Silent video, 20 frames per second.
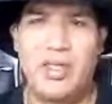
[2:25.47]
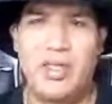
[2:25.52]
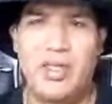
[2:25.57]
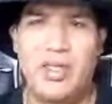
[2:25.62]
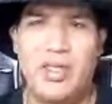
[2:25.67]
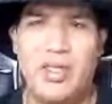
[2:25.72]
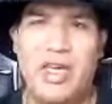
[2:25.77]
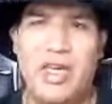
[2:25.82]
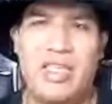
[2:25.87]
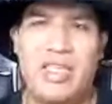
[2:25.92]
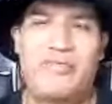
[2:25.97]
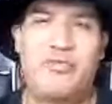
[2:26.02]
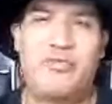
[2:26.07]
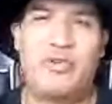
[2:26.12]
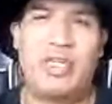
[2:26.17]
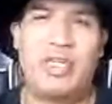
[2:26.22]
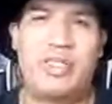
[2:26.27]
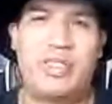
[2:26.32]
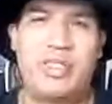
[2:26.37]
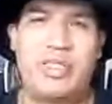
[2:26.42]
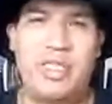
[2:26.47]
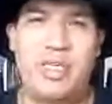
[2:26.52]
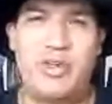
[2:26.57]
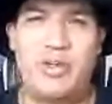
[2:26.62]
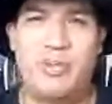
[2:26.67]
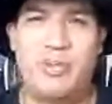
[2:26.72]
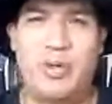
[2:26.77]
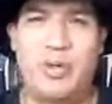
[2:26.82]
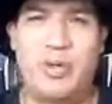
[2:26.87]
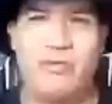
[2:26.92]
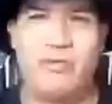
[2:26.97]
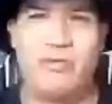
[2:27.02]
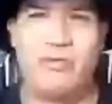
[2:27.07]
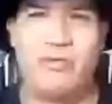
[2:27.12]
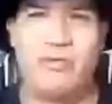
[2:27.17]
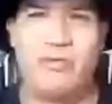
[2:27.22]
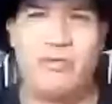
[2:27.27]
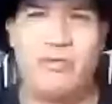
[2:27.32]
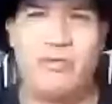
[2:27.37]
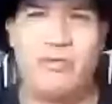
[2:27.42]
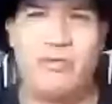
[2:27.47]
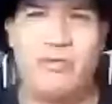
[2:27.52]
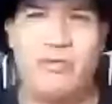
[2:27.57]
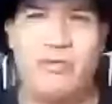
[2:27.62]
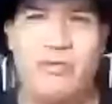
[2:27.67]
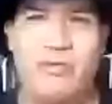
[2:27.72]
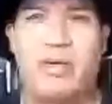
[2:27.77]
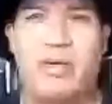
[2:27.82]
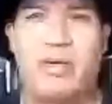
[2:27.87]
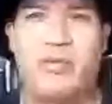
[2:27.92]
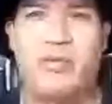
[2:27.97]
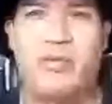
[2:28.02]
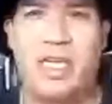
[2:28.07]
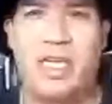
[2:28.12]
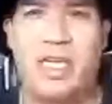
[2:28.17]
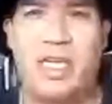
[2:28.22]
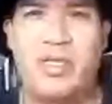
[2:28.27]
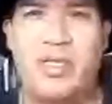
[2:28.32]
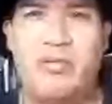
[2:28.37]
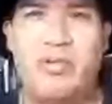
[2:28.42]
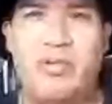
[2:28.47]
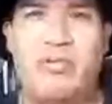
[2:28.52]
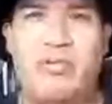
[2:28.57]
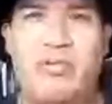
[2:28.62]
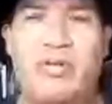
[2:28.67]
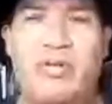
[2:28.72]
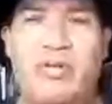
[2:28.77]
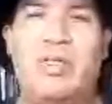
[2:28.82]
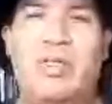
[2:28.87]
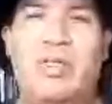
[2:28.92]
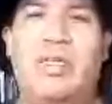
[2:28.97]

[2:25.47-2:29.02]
That's for a ceremony for the water for the Comanche River.